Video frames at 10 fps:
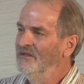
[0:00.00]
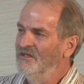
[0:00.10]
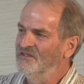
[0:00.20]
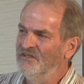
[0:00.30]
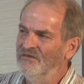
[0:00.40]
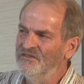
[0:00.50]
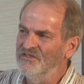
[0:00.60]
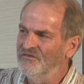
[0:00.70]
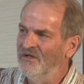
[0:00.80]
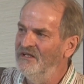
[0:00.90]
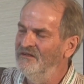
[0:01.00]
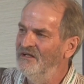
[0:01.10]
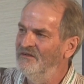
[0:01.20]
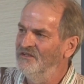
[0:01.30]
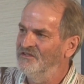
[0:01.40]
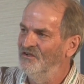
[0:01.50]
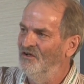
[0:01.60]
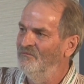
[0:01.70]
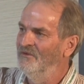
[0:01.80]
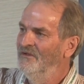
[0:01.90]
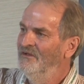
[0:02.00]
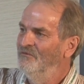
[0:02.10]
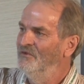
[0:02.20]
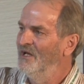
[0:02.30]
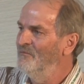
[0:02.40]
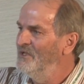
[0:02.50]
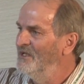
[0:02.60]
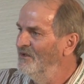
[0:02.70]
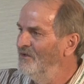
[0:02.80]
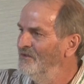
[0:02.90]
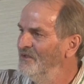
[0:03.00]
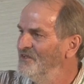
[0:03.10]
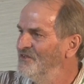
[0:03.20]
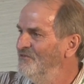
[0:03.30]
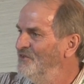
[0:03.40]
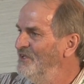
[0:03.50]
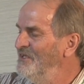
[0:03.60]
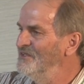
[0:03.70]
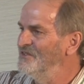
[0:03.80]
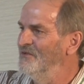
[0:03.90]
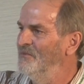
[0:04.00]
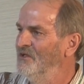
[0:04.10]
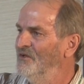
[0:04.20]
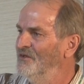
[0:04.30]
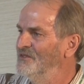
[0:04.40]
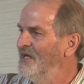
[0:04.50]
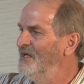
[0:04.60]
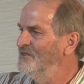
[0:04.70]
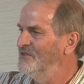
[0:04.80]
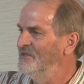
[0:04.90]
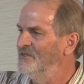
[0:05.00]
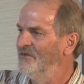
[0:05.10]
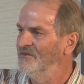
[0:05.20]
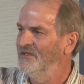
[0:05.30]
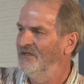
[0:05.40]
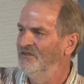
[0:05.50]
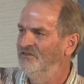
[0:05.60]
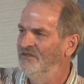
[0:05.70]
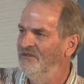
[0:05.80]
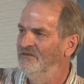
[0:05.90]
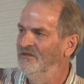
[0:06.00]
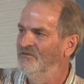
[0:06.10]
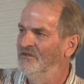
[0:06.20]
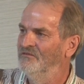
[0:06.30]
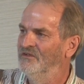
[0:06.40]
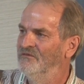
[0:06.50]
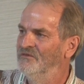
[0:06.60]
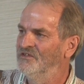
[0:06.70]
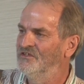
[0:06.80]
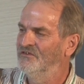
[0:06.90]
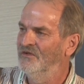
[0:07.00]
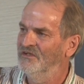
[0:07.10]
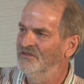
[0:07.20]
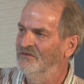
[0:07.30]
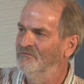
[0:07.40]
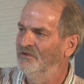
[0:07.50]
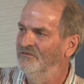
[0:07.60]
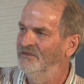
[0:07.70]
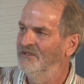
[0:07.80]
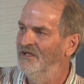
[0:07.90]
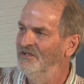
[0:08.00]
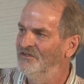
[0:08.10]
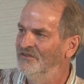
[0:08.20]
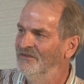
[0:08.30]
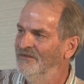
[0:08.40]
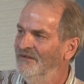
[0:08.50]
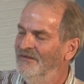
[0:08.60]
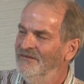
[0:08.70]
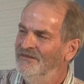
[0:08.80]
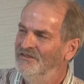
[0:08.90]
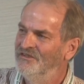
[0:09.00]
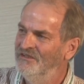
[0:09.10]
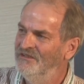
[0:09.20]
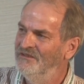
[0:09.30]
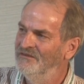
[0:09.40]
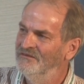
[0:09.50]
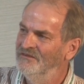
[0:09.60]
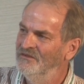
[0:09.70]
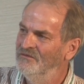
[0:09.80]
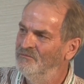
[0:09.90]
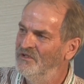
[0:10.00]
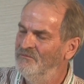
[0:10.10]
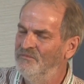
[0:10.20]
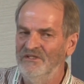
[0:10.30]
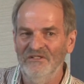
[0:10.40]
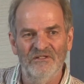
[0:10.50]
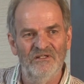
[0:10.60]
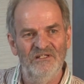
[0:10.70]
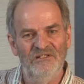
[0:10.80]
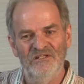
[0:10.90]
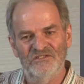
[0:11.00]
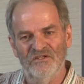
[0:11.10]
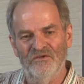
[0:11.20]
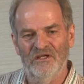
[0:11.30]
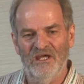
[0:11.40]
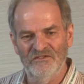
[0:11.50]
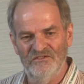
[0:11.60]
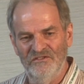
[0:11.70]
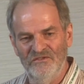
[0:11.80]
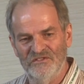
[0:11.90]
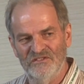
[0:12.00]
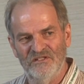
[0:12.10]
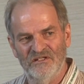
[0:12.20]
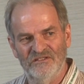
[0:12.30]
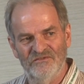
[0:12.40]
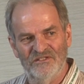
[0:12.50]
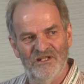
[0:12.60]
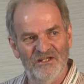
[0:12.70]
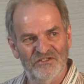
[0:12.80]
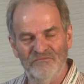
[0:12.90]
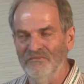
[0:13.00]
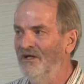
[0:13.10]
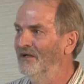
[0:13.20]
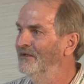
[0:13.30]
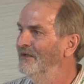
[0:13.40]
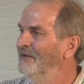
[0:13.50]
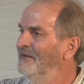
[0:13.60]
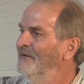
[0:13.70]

And so the strain at the top with that big long list of genes that have been knocked out, so he's knocked out a gene involved in restriction modification, a gene, UPP, that he needs to knock out to use his negative selection marker.